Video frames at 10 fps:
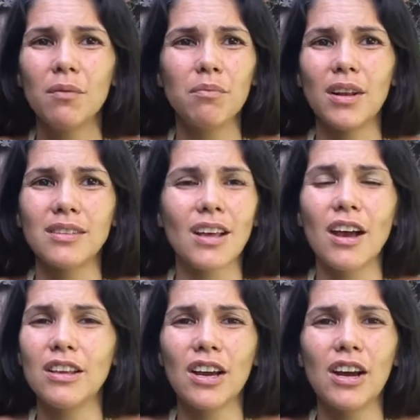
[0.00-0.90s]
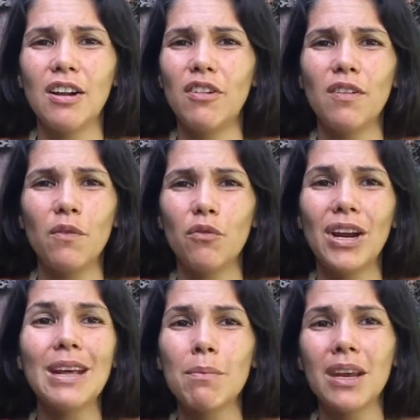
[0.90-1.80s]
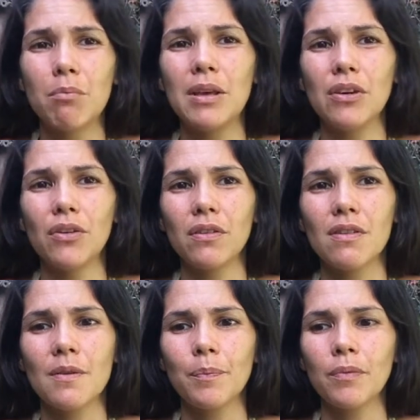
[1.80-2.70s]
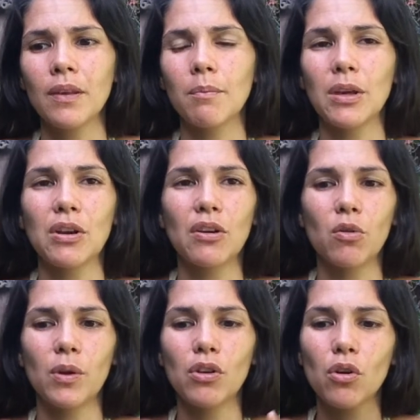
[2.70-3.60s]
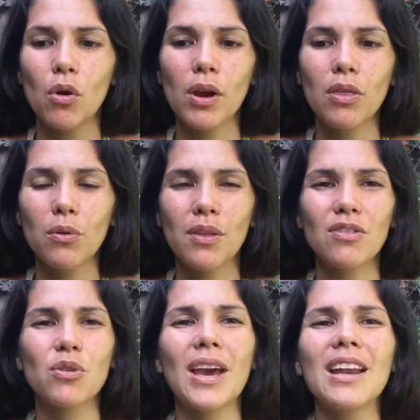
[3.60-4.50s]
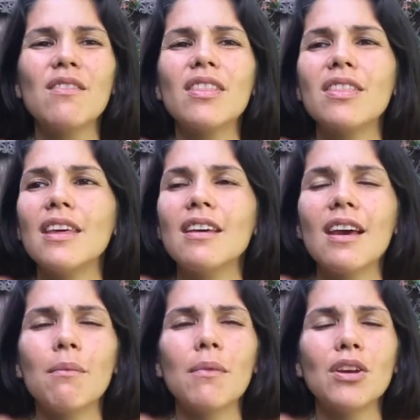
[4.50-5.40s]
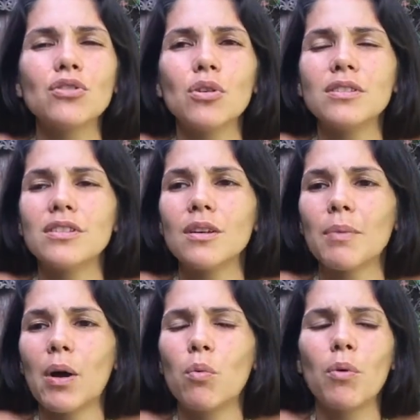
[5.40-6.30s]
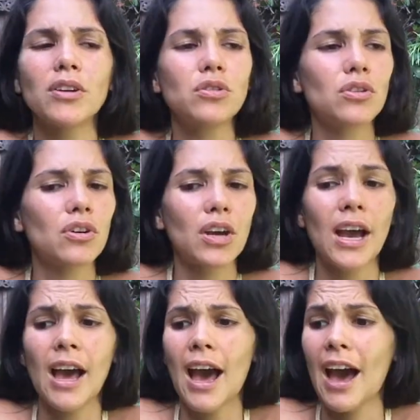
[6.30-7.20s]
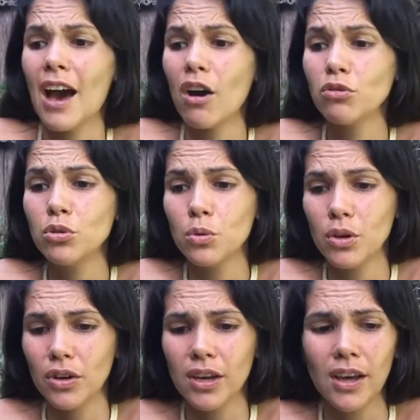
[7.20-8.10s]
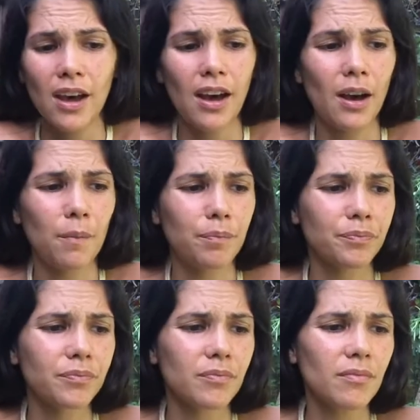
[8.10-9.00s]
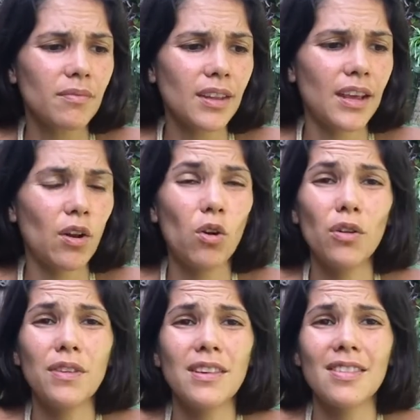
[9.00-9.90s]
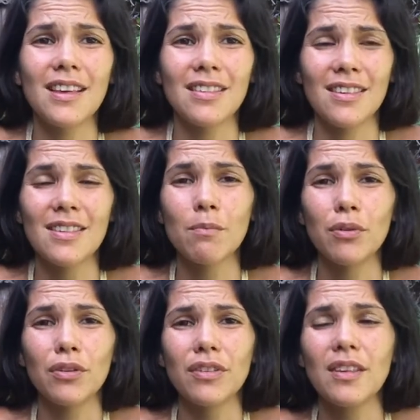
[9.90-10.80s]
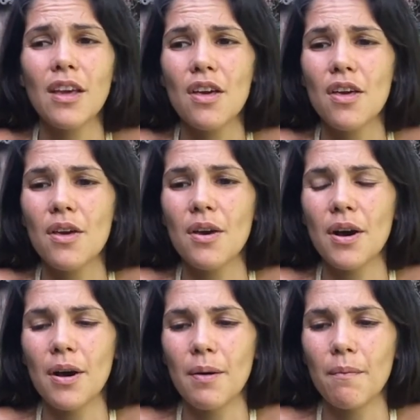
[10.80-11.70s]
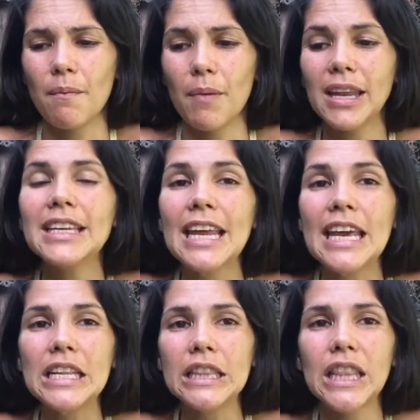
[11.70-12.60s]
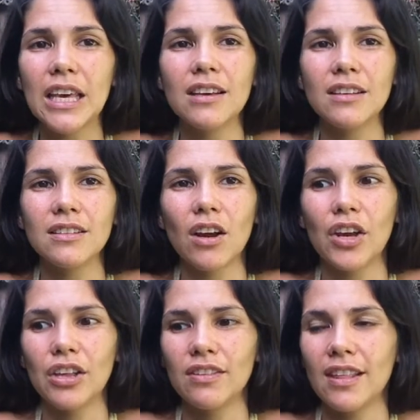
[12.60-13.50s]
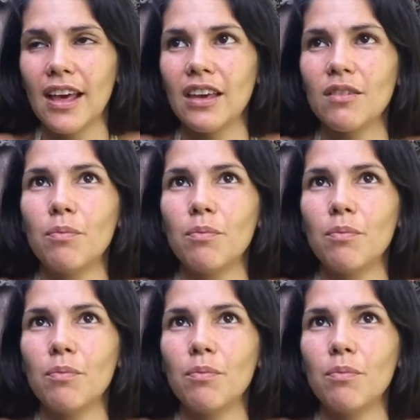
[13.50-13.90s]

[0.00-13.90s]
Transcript: lasagna, ready-made meals. Because when you're going through this, you can't even think and make choices about what to cook, how to cook, and all of these things. The simplest mundane things is like